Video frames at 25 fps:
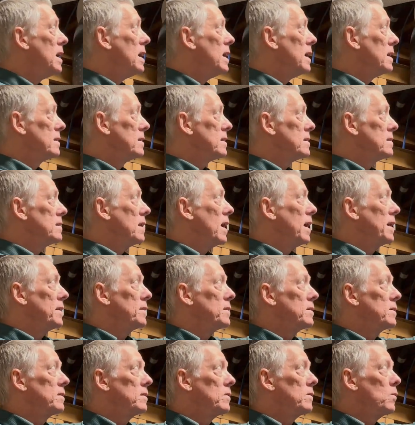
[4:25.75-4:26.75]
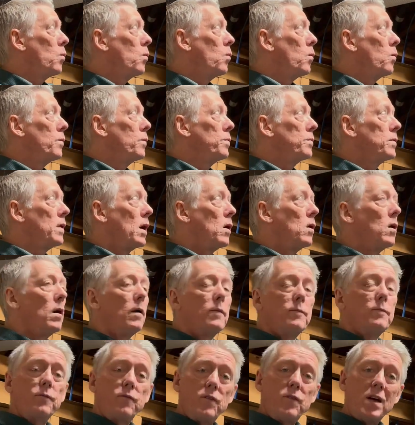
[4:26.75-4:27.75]
The, and
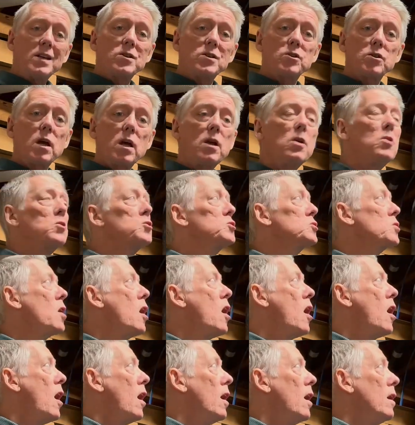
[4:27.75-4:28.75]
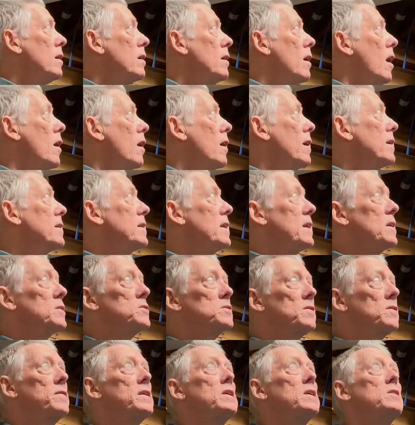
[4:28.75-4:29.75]
the vents that you saw are at the
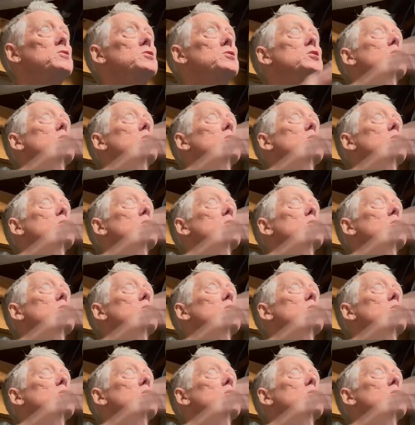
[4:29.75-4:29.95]
ends of these